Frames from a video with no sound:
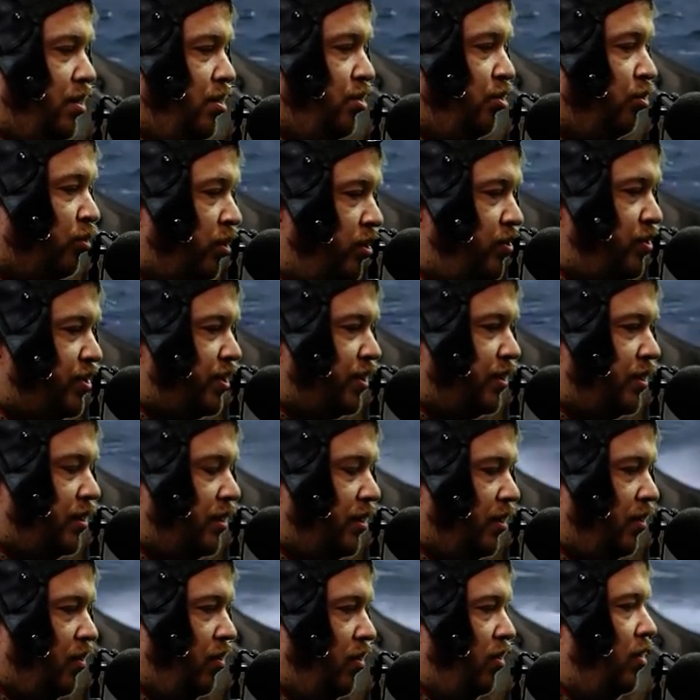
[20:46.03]

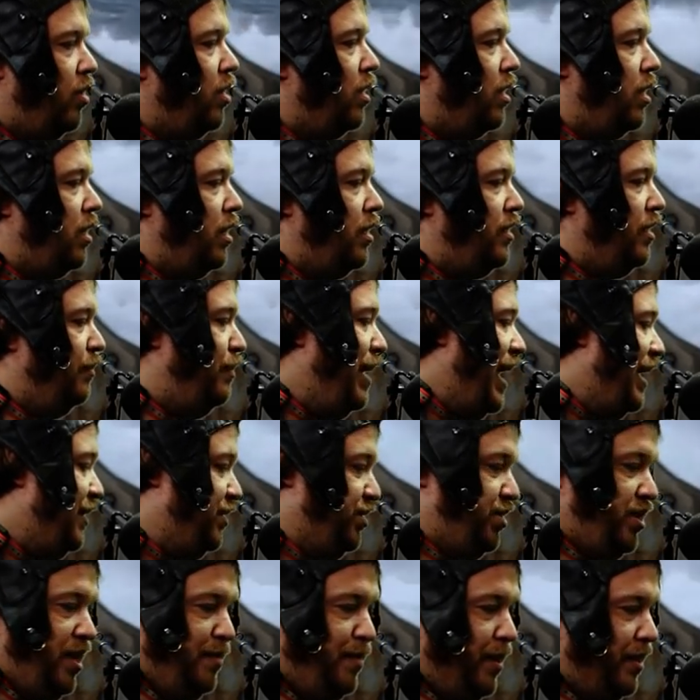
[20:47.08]
cruiser or the
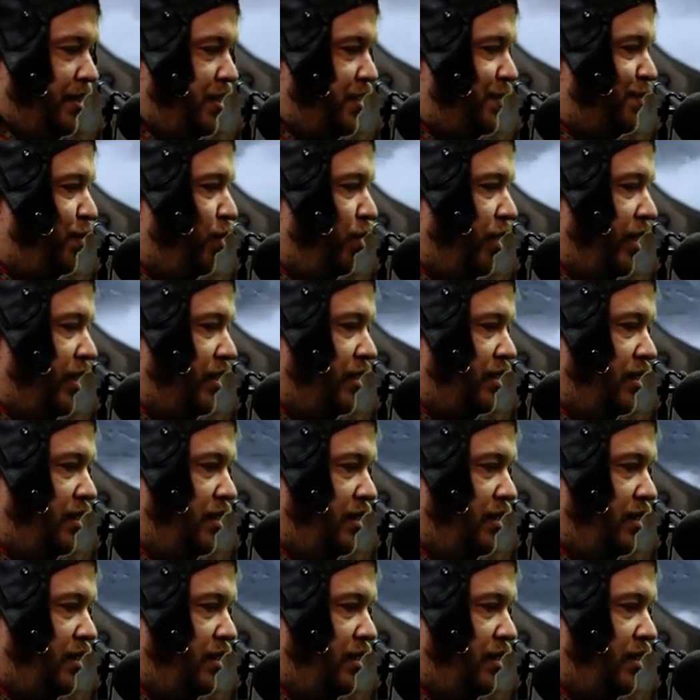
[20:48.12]
battleship at this point.